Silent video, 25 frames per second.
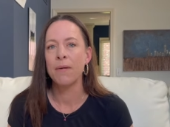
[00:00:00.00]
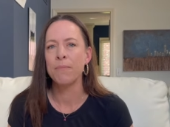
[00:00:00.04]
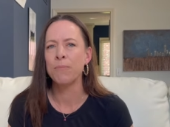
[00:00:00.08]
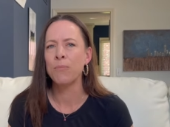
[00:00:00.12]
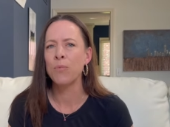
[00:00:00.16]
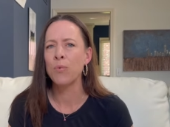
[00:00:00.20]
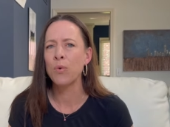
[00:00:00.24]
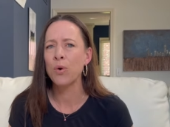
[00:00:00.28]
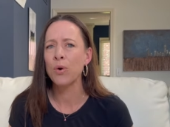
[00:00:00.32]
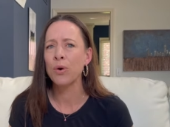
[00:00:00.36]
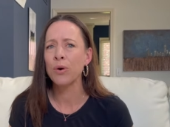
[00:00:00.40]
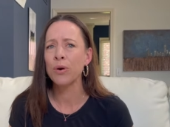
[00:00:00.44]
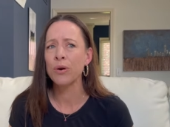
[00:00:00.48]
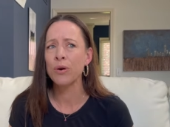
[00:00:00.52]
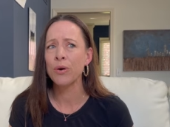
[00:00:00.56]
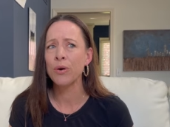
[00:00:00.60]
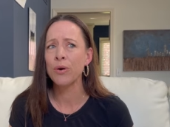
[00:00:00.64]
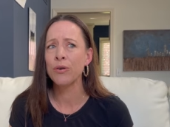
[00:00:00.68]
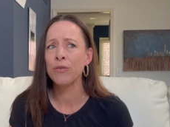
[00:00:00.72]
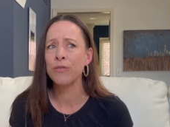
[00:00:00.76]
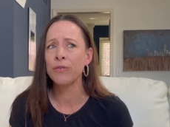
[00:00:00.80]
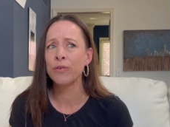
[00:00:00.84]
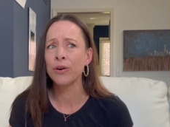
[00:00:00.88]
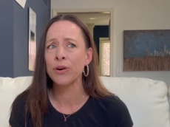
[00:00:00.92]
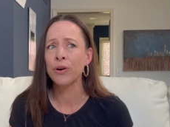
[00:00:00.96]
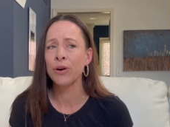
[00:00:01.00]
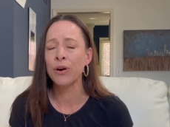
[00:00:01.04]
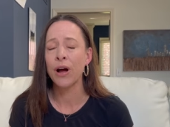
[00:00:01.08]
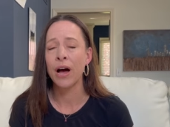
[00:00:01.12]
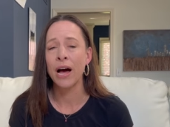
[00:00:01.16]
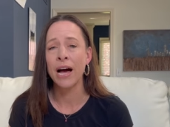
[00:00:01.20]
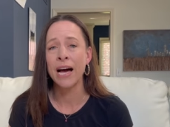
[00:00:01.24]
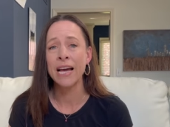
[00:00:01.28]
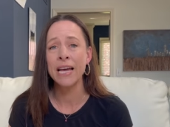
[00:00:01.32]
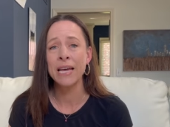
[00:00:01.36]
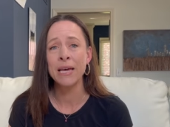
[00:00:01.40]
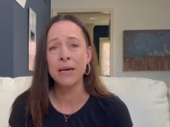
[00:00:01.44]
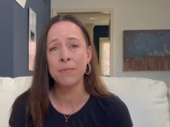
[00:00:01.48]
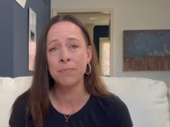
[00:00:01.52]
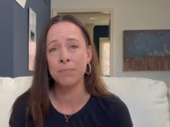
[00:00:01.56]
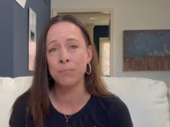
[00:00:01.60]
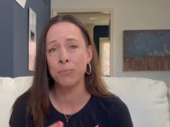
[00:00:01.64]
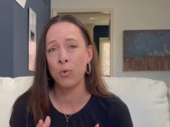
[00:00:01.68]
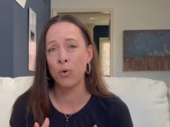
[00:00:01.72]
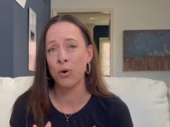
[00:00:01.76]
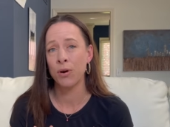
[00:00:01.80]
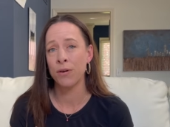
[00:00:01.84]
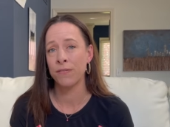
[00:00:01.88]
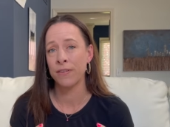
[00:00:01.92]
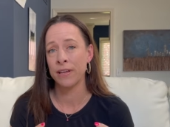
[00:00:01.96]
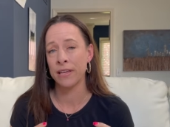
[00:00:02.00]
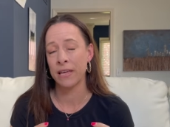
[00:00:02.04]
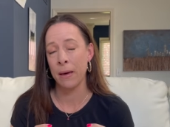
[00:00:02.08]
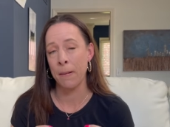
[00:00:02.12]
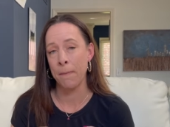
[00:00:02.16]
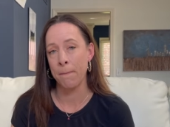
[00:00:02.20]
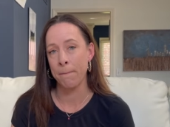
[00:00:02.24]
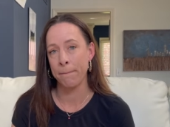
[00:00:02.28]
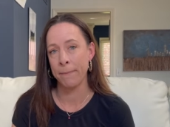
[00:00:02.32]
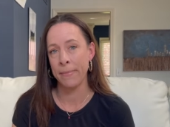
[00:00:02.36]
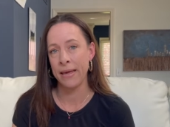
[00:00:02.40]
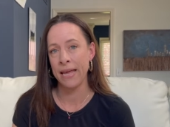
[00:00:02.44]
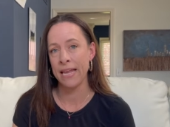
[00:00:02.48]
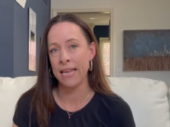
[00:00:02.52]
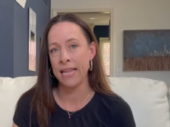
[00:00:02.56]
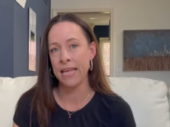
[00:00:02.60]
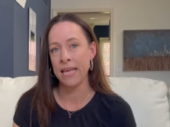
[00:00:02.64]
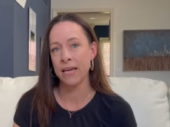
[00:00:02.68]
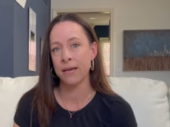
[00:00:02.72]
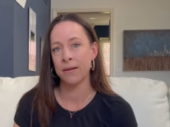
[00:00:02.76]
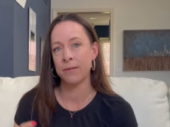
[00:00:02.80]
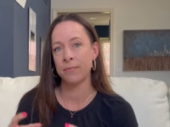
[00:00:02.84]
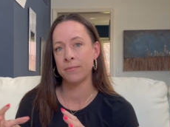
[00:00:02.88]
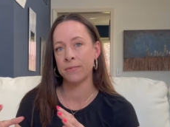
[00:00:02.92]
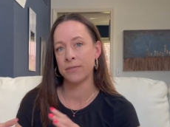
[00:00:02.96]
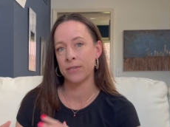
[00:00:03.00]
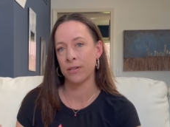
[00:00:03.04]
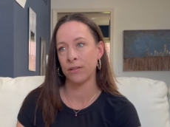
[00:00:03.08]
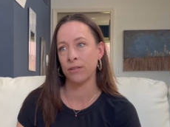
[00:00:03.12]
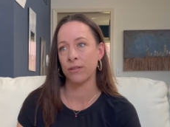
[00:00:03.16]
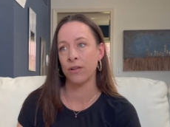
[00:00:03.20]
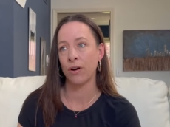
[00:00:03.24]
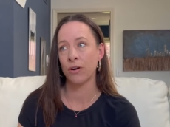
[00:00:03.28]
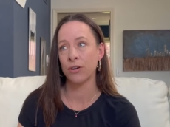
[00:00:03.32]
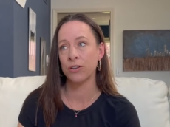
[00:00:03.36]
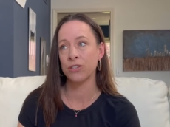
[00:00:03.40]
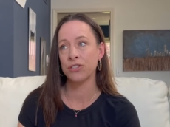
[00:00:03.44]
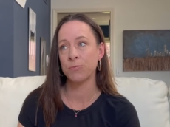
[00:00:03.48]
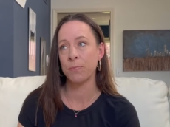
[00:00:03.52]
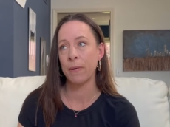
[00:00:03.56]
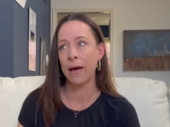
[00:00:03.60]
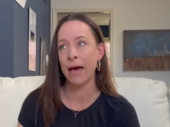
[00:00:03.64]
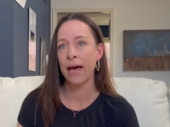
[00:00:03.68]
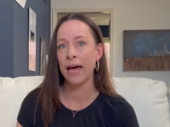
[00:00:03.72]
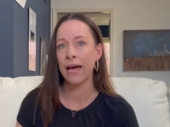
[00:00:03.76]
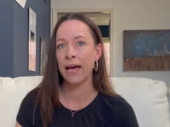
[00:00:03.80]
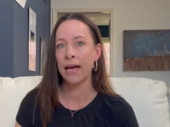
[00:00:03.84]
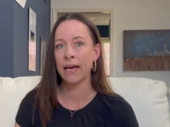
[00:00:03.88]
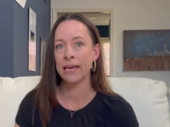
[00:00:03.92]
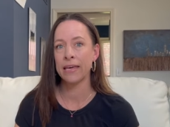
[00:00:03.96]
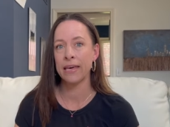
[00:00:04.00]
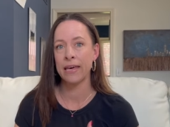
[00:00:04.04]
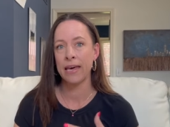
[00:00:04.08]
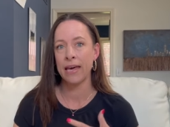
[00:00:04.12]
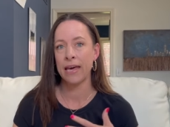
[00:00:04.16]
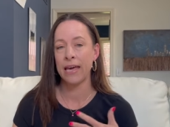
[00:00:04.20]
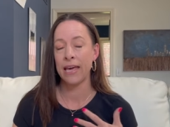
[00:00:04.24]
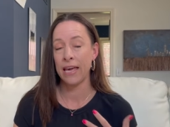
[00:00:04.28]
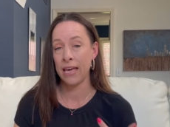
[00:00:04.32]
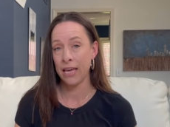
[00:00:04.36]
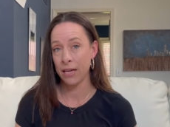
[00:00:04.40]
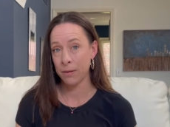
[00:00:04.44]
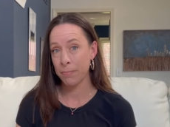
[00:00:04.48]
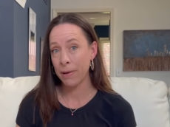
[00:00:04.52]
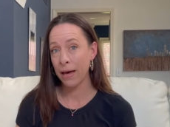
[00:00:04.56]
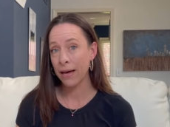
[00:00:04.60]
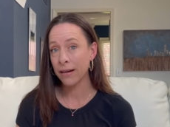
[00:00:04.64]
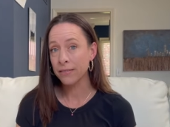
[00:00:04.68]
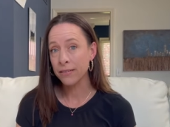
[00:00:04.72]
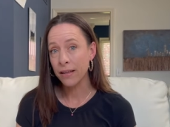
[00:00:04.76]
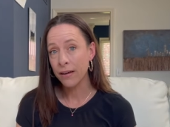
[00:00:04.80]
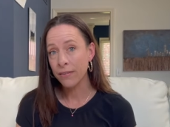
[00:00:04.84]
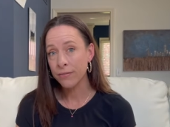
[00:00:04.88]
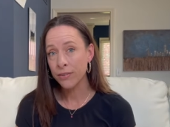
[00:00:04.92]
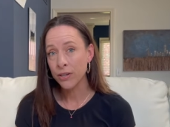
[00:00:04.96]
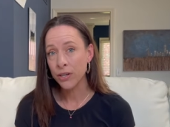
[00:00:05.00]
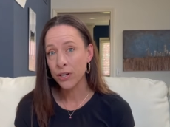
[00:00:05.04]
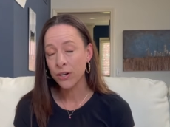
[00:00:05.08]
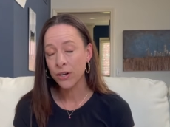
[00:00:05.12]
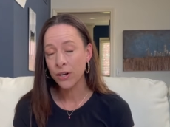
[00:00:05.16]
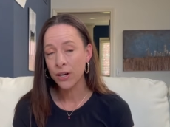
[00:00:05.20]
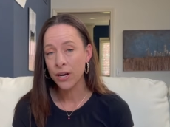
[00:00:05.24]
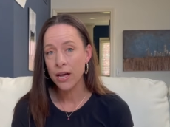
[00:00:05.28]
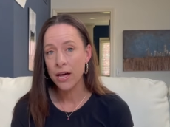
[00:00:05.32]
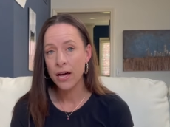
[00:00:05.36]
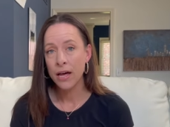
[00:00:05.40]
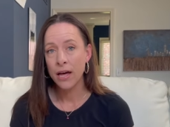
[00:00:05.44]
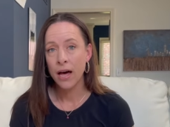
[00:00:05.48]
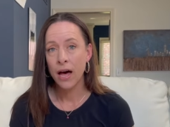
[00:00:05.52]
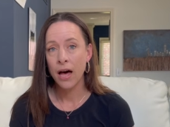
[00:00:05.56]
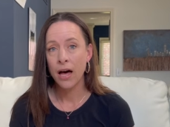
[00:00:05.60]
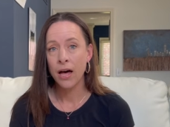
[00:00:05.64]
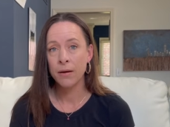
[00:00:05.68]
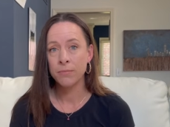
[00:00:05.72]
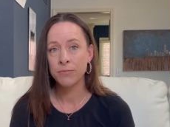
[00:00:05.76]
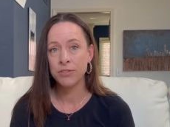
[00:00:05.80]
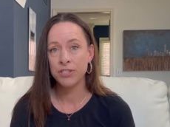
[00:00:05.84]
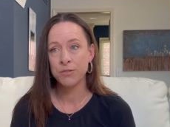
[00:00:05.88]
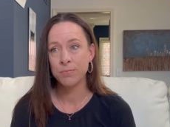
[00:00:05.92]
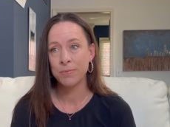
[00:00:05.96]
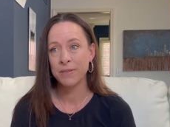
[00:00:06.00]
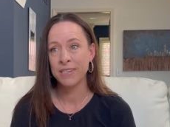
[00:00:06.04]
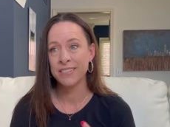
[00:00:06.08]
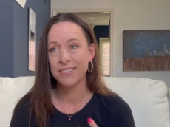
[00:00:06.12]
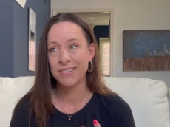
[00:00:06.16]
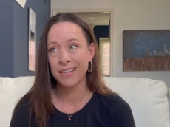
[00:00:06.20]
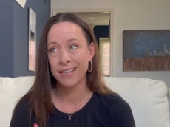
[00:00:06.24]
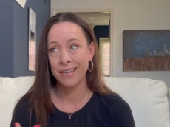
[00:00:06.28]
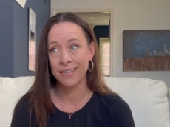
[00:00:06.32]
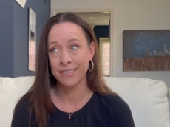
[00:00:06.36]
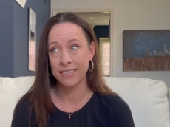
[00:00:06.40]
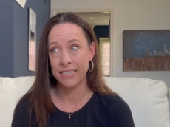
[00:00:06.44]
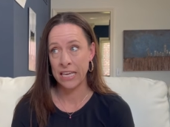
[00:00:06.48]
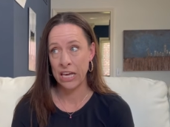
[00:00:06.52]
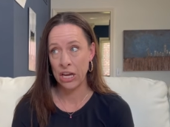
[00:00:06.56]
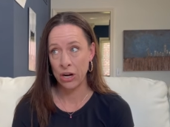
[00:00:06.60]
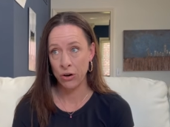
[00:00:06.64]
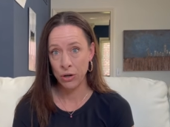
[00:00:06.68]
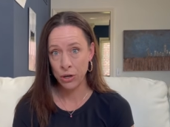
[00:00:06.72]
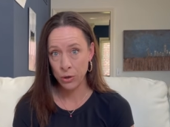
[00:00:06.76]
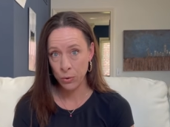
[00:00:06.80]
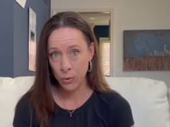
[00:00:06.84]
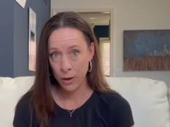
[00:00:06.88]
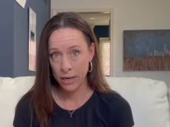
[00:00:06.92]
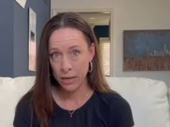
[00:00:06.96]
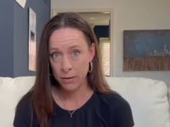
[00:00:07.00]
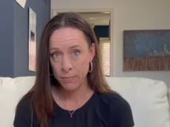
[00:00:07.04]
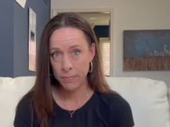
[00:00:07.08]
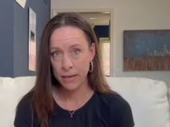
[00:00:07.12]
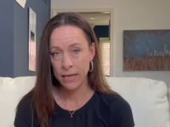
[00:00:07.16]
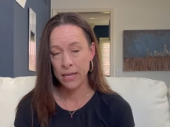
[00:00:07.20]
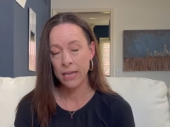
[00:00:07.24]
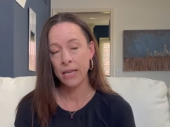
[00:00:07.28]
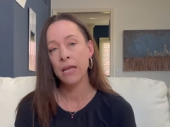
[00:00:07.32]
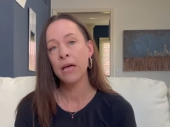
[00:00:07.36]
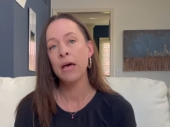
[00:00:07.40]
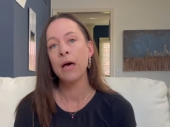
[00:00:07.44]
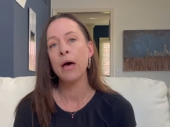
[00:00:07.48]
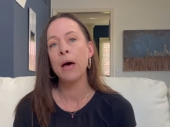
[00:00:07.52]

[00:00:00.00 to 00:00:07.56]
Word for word: Moreover, I am more of like a medium to large bag handbag lover, um, just because I like to carry quite a bit.